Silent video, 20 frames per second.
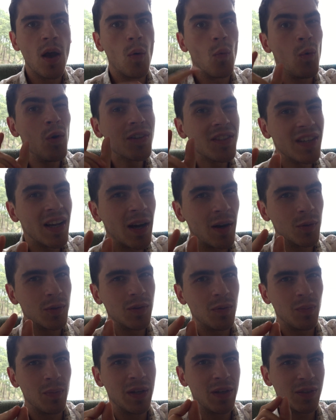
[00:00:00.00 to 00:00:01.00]
Watch
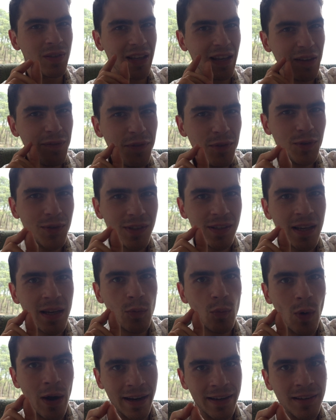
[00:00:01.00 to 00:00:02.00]
out, because if you say
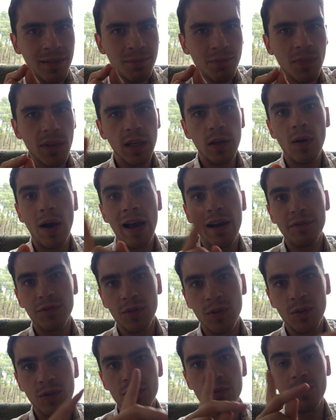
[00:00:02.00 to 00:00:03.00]
when, you have
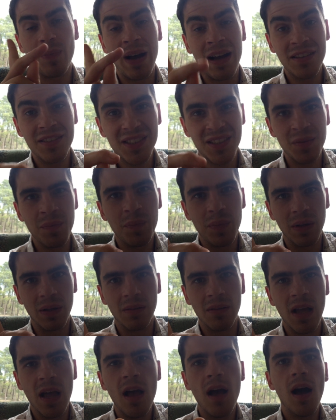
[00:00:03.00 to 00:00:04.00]
to use past
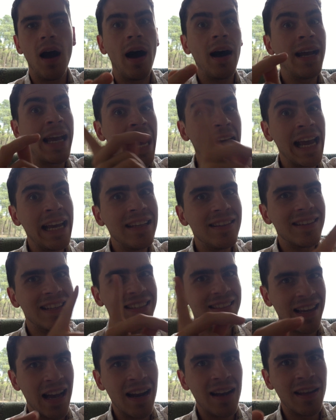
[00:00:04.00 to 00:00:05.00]
simple. I ate
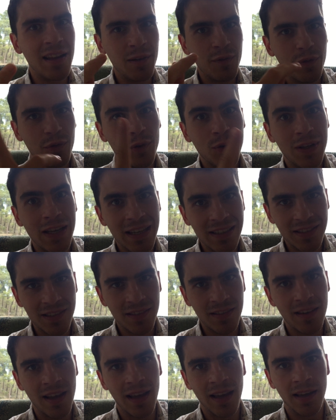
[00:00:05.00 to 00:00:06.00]
Italian food
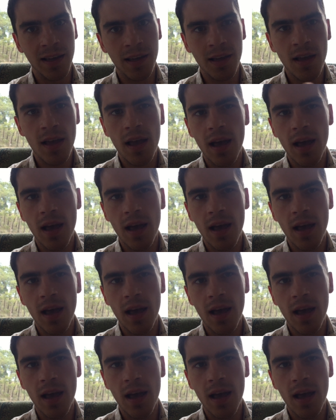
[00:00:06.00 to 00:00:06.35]
yesterday.